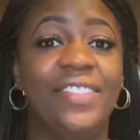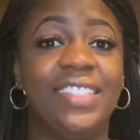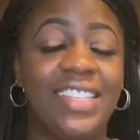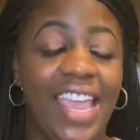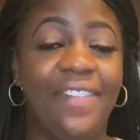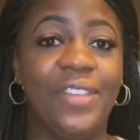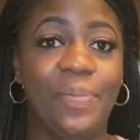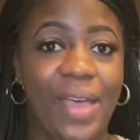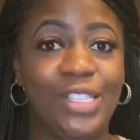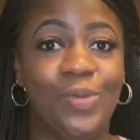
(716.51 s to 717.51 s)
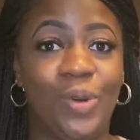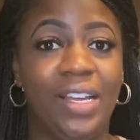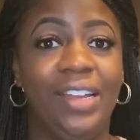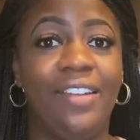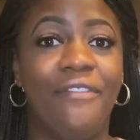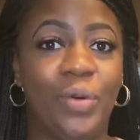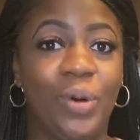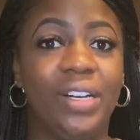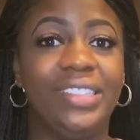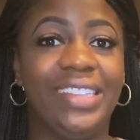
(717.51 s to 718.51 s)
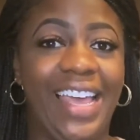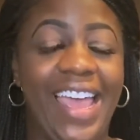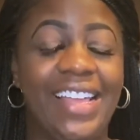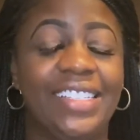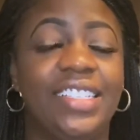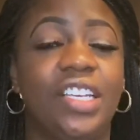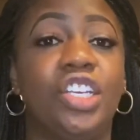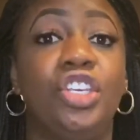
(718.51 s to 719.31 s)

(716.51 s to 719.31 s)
saved the best one for last.